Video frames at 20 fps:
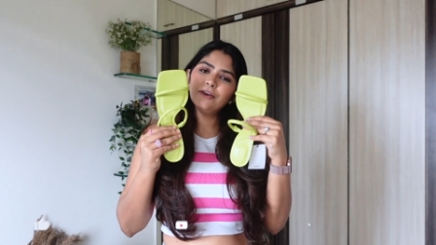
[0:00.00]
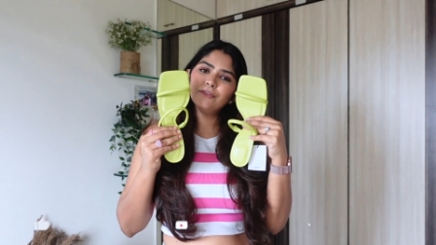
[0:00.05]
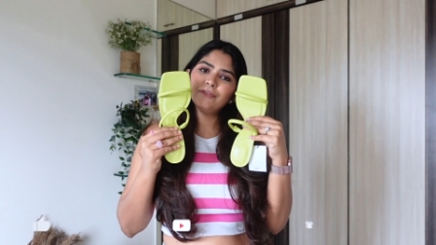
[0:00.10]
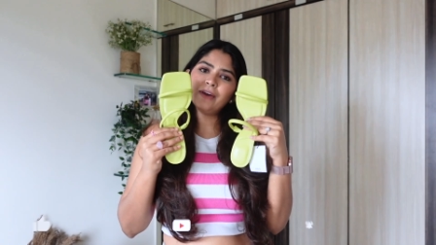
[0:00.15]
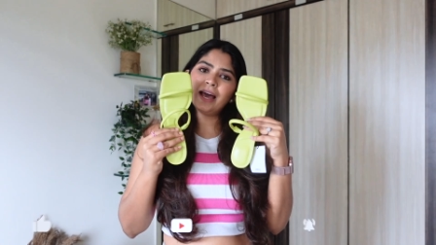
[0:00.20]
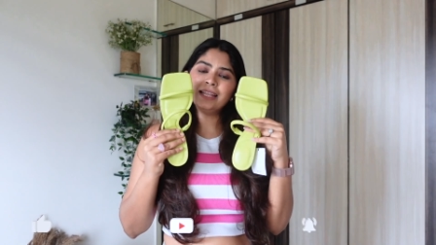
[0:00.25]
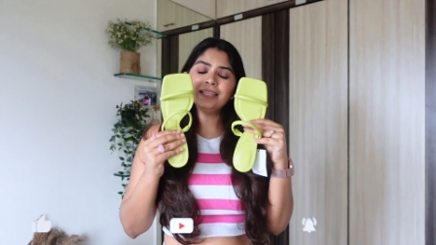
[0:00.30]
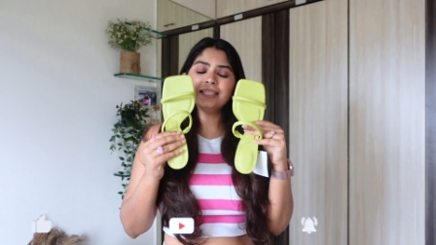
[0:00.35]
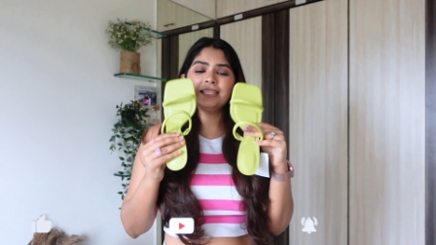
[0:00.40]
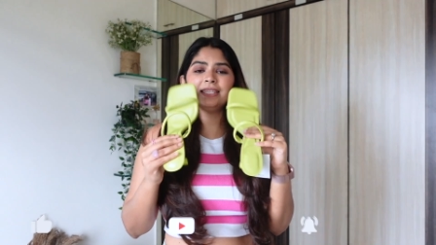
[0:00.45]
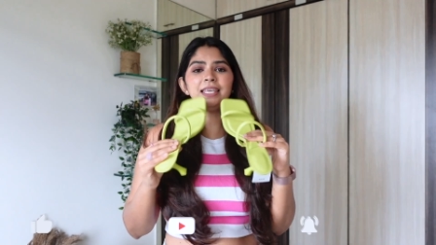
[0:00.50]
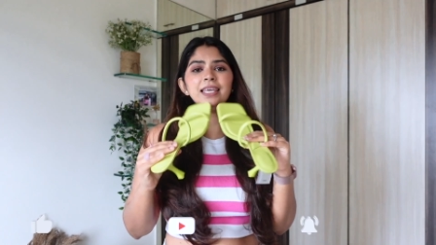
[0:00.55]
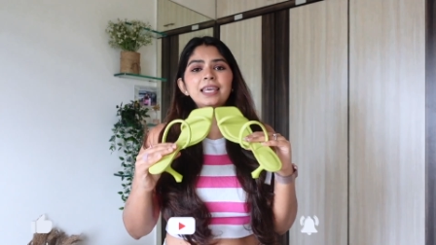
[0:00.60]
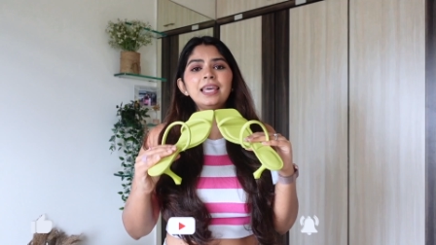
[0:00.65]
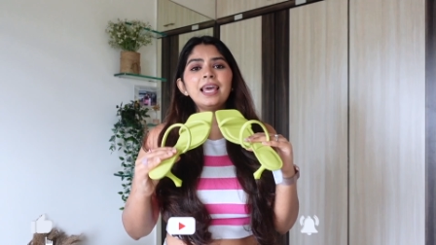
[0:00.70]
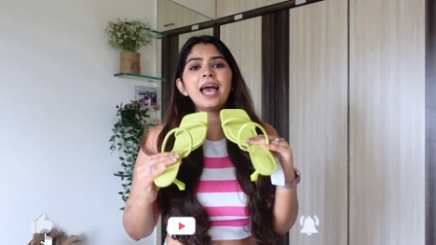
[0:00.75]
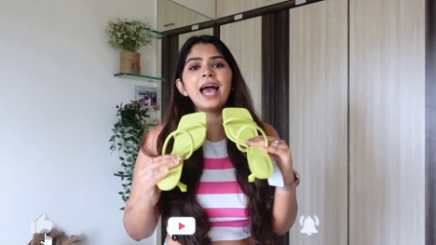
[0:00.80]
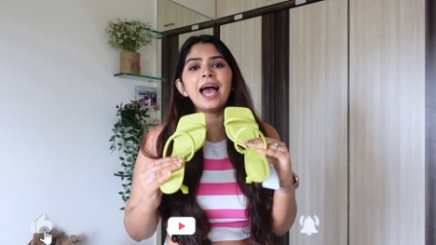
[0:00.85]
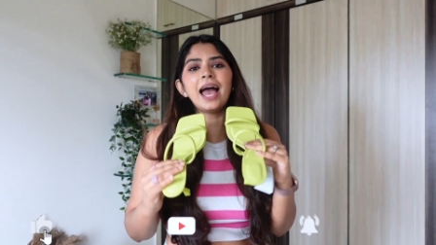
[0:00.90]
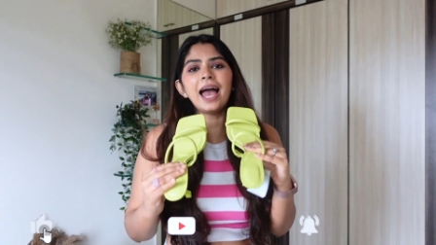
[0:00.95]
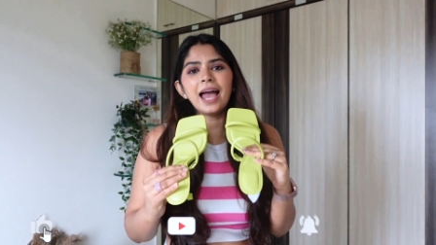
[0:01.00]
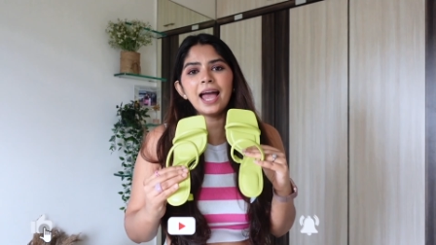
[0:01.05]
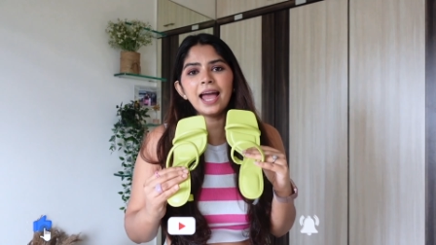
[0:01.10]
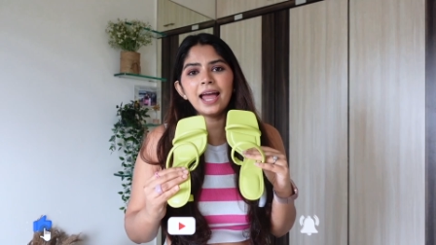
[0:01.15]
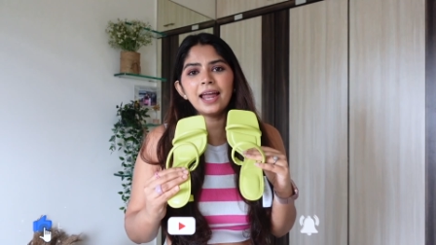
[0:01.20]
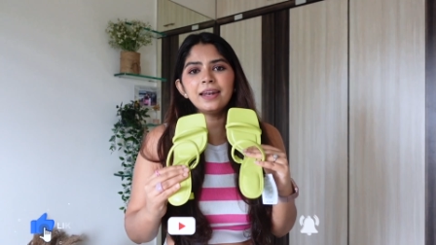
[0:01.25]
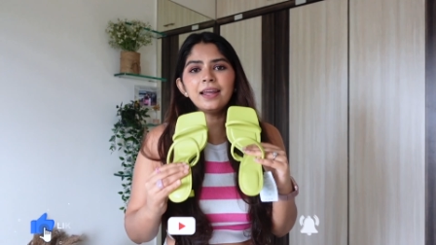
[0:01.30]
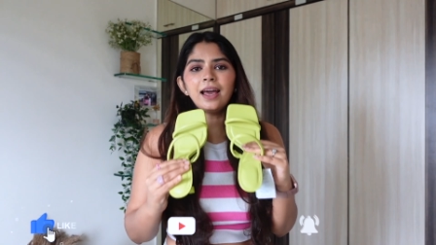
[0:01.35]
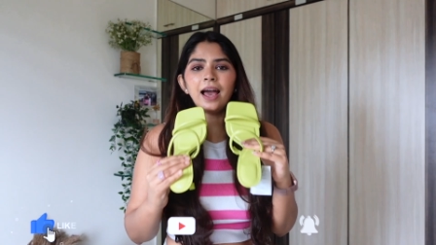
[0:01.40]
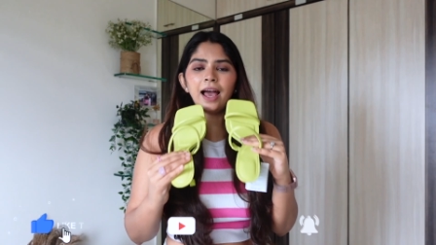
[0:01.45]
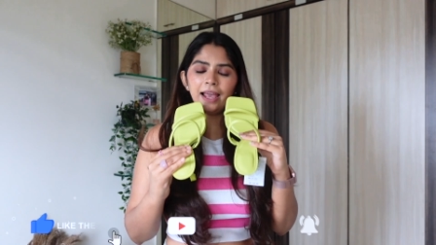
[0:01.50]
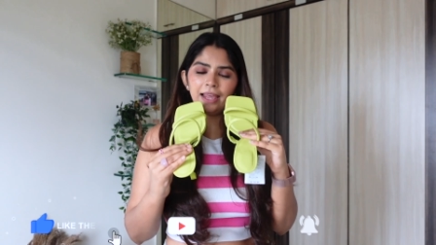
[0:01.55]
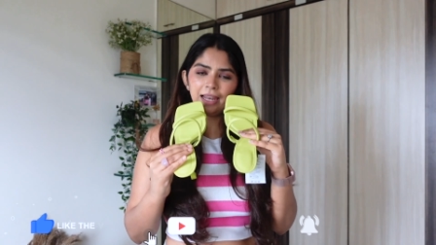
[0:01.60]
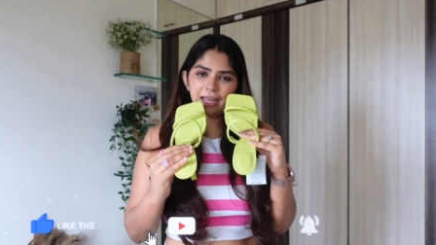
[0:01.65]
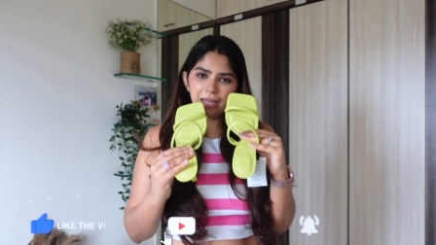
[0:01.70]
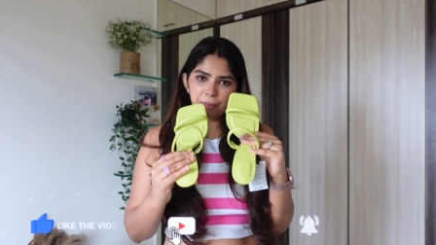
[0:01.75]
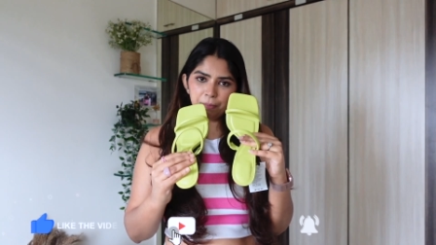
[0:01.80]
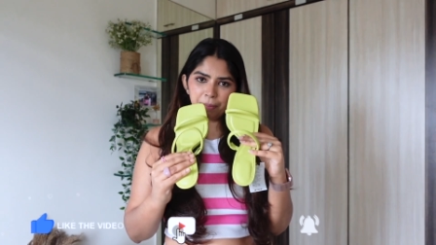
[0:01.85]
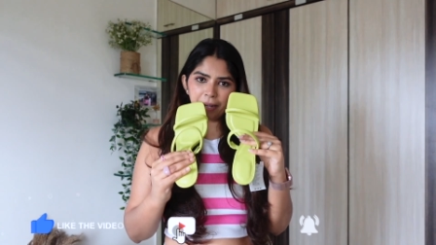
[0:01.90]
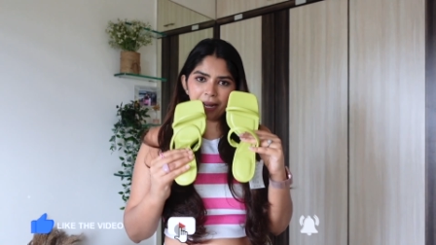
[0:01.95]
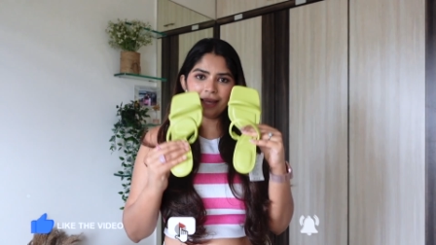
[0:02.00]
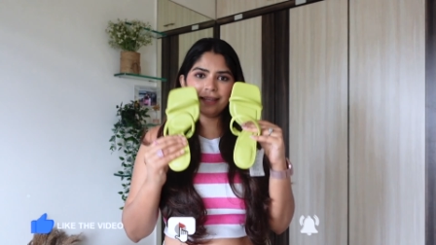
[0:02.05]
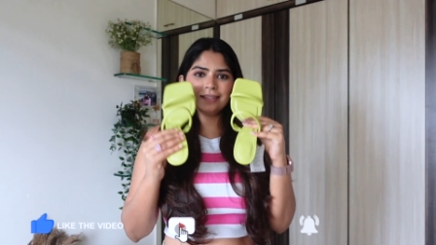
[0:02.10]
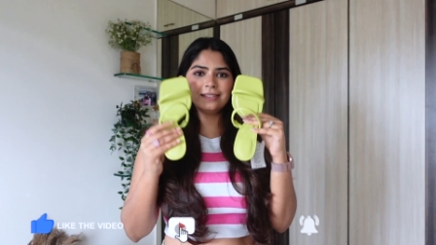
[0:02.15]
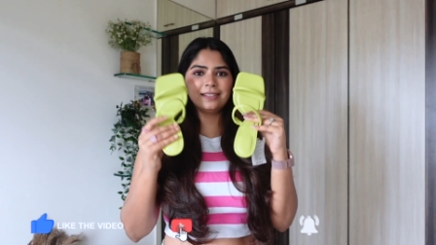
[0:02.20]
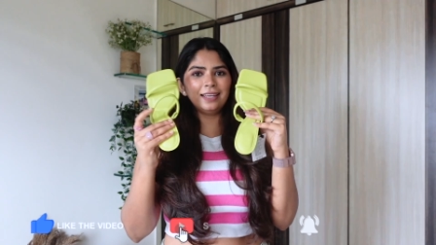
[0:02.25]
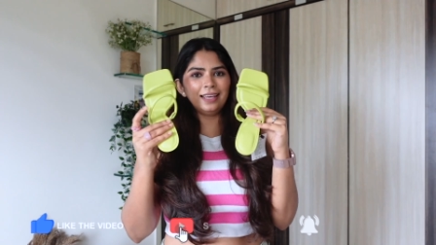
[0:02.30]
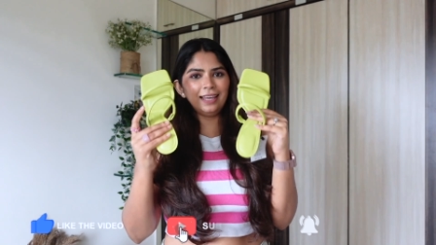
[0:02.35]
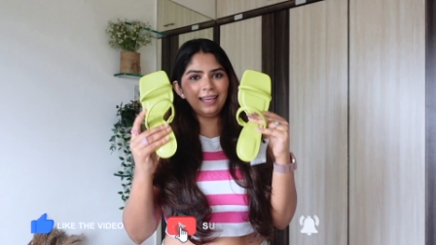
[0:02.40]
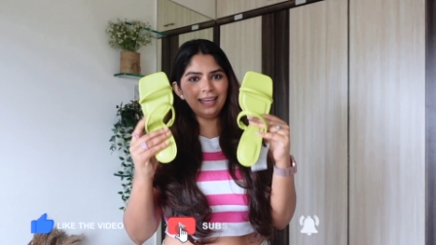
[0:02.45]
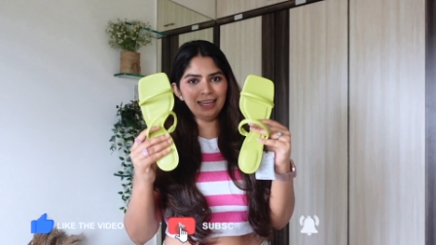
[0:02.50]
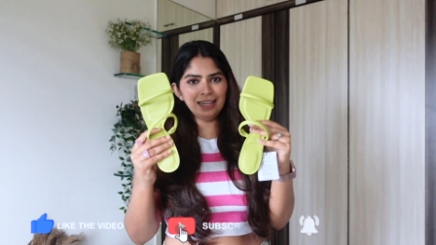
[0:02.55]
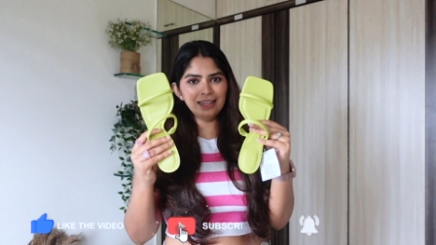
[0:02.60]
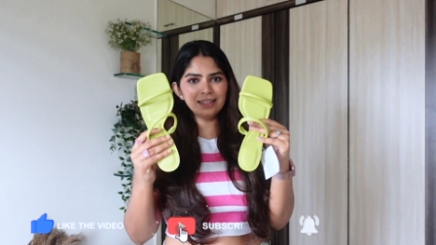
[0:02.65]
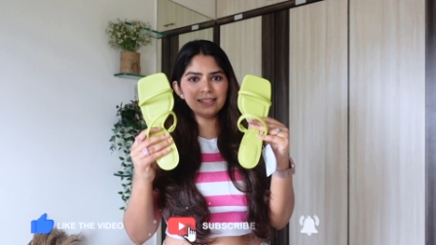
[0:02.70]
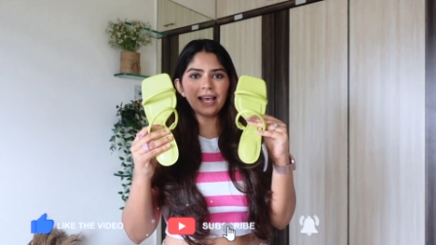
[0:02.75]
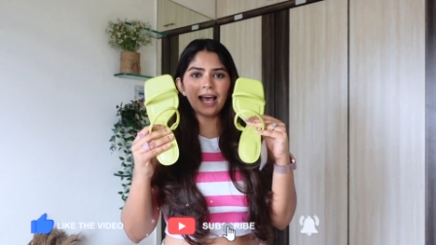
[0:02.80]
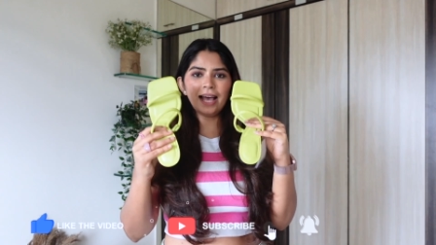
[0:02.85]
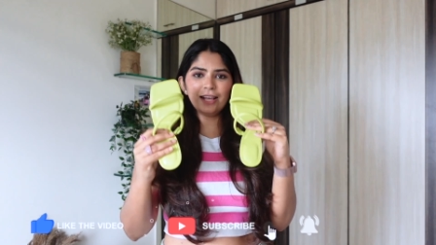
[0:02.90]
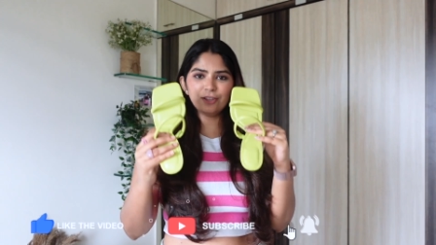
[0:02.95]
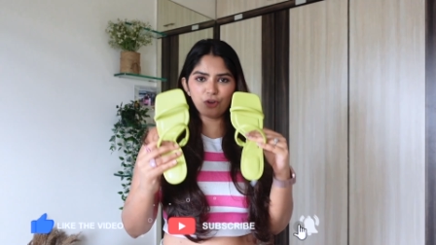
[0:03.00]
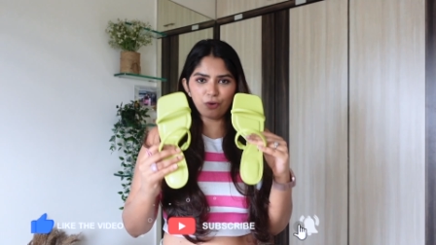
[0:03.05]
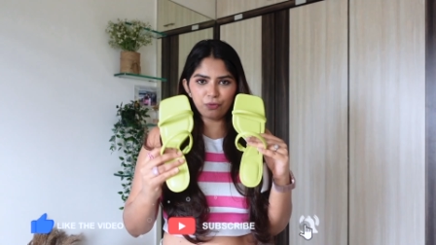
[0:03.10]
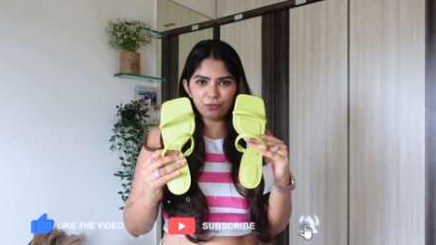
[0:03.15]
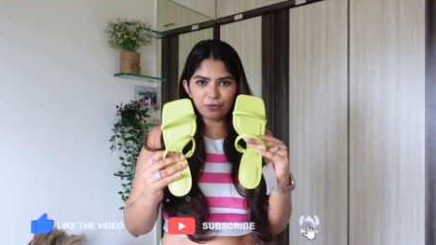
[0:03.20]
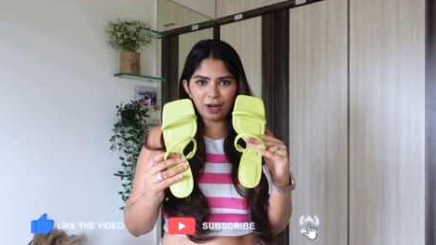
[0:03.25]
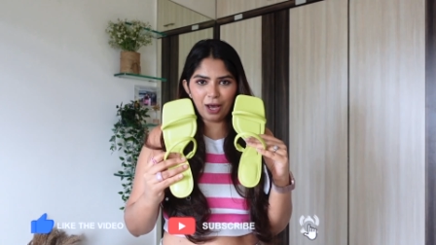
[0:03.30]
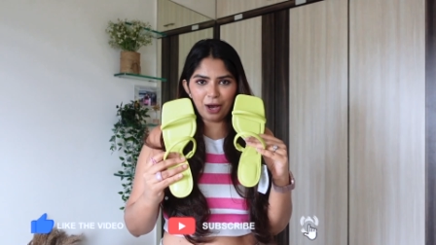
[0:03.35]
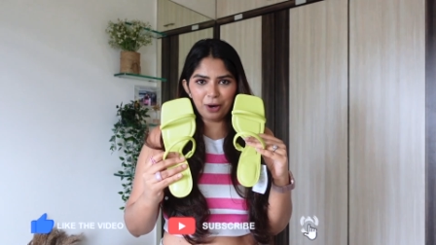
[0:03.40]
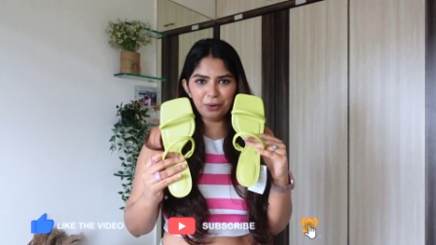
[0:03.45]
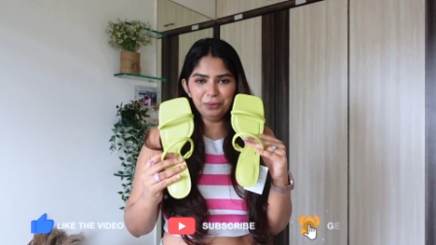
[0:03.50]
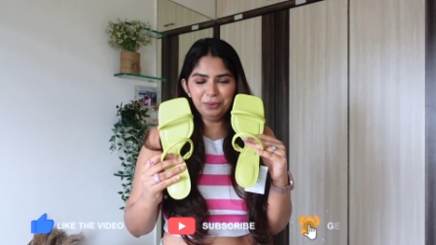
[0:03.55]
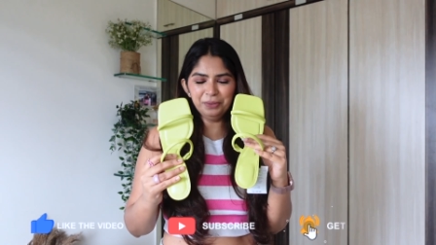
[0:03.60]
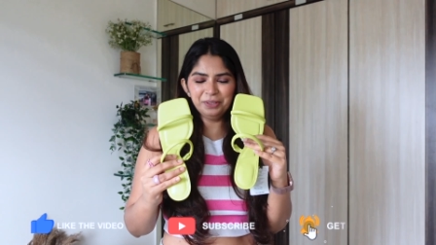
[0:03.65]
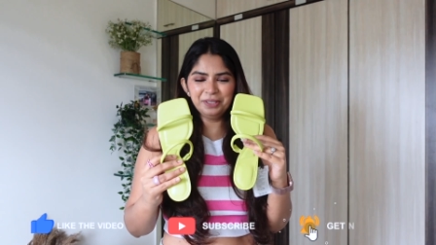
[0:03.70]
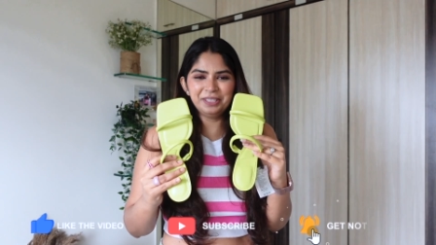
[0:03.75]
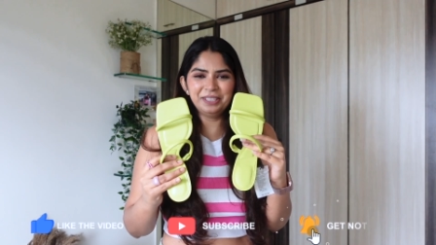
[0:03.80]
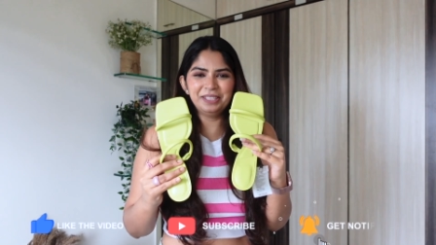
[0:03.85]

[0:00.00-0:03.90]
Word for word: fancy and highly priced heels as of now.